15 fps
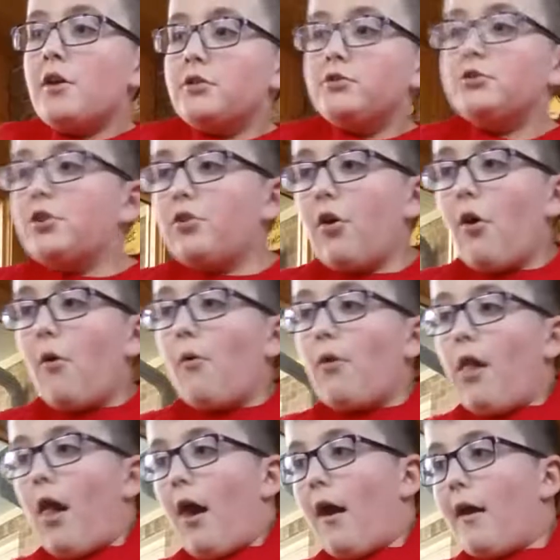So
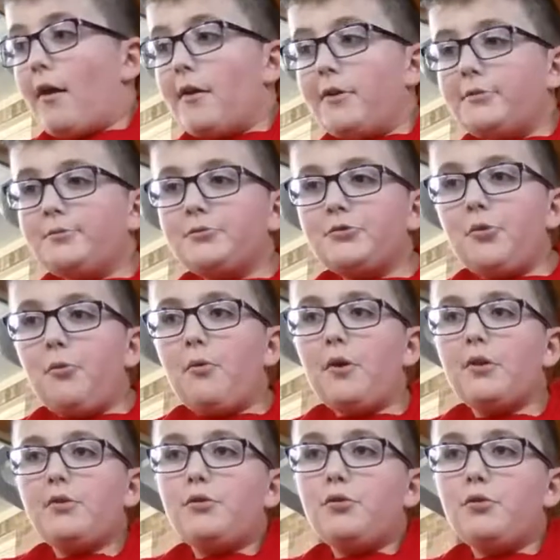I'm
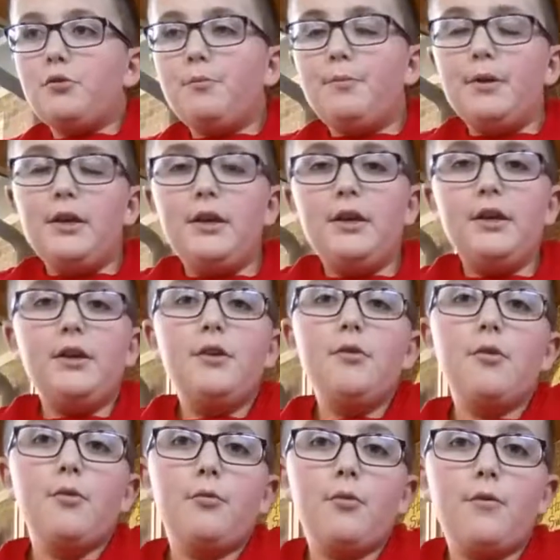going to
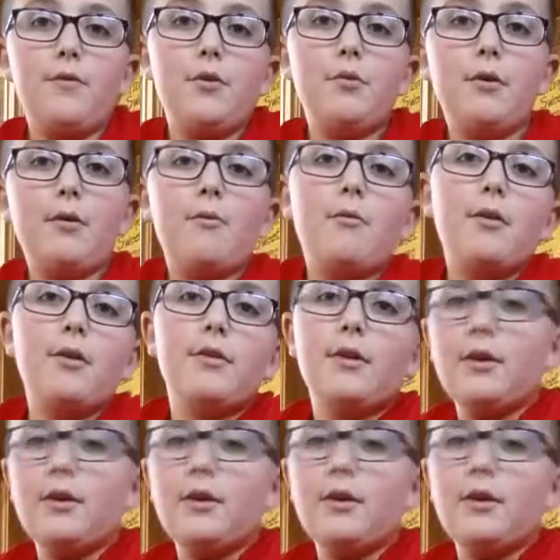be reviewing one of